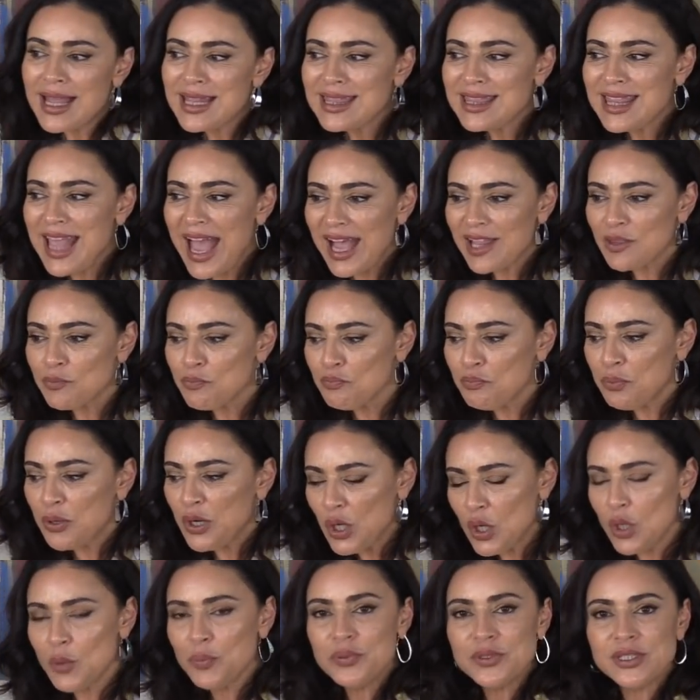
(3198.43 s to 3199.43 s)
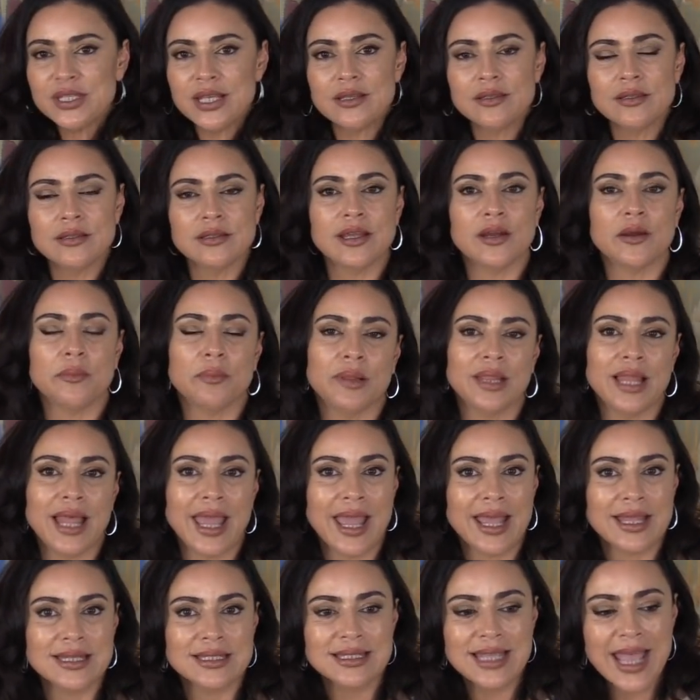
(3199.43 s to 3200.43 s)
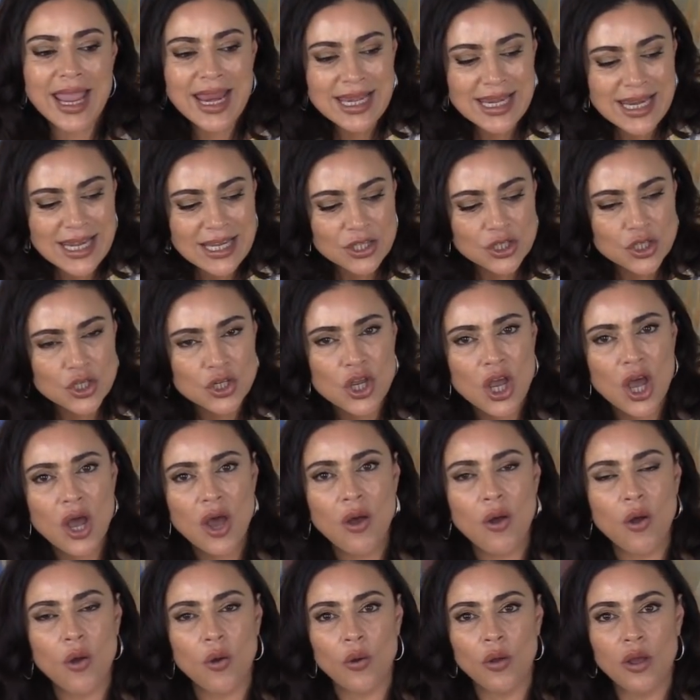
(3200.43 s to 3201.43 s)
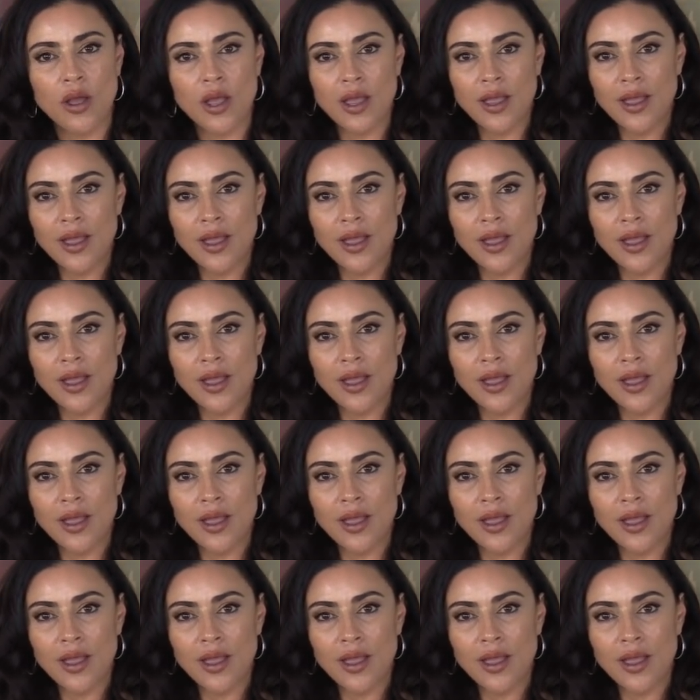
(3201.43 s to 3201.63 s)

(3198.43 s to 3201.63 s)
That poops into their plans. They need to go.